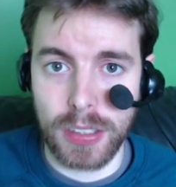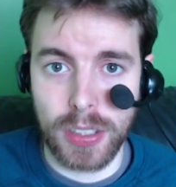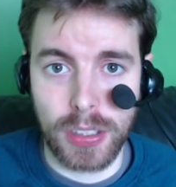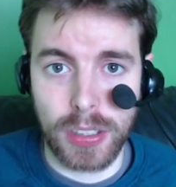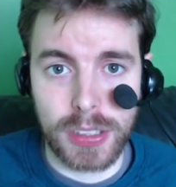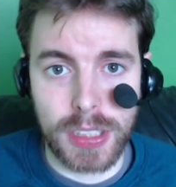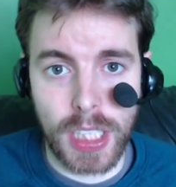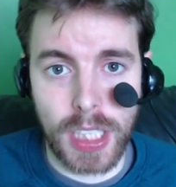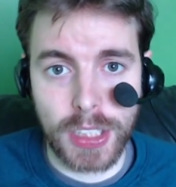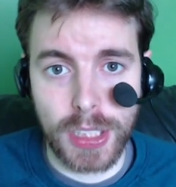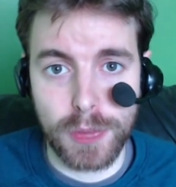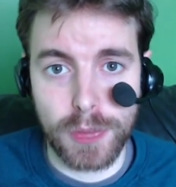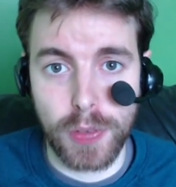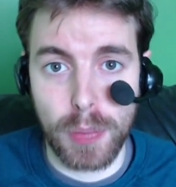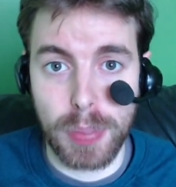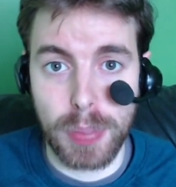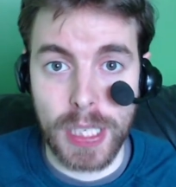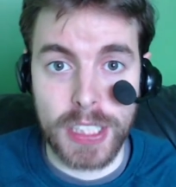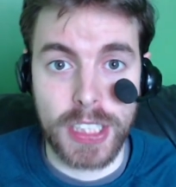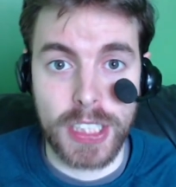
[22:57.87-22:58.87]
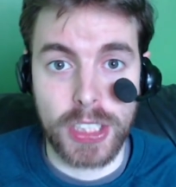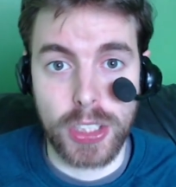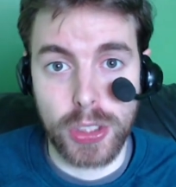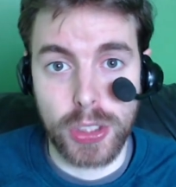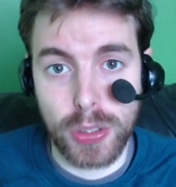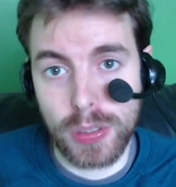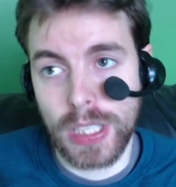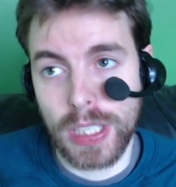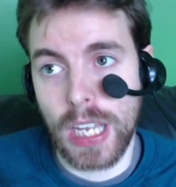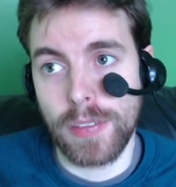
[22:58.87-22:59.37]
You know, it's not cheap for a
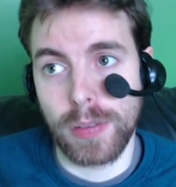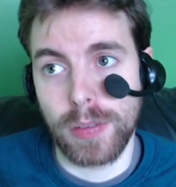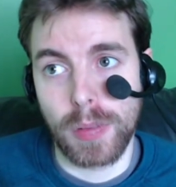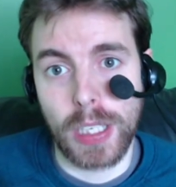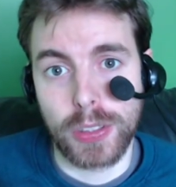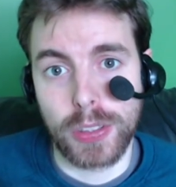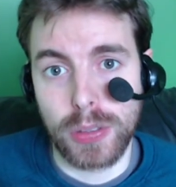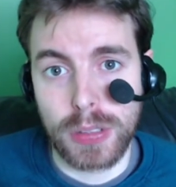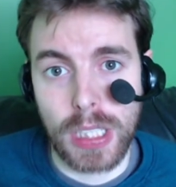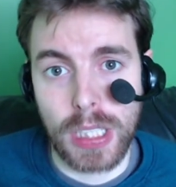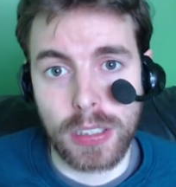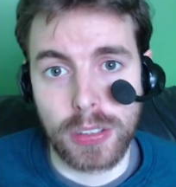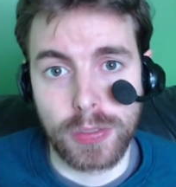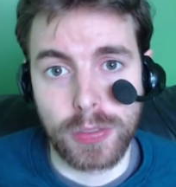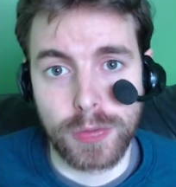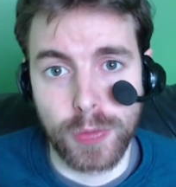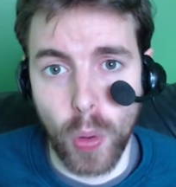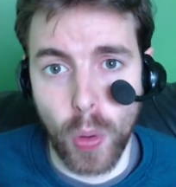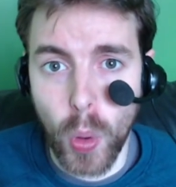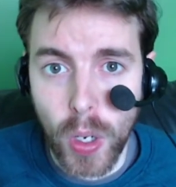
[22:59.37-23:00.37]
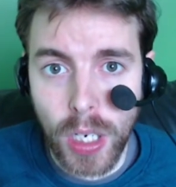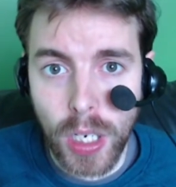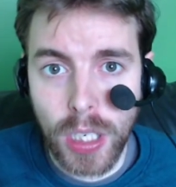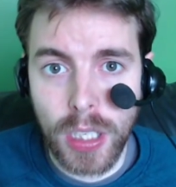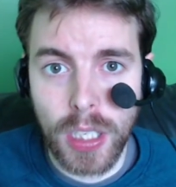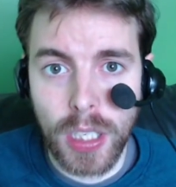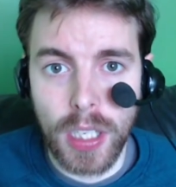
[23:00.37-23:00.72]
PlayStation 2 game from like 2004.